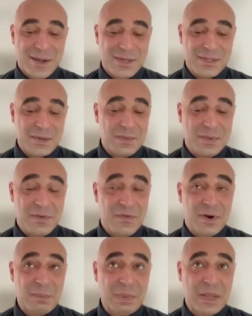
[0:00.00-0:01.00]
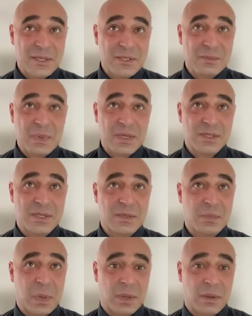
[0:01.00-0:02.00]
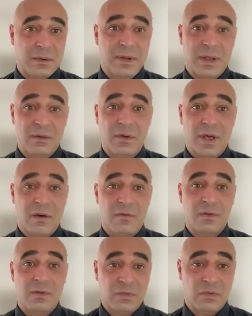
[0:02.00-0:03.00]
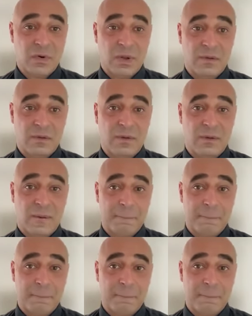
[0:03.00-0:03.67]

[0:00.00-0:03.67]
So different plant species will tend to have different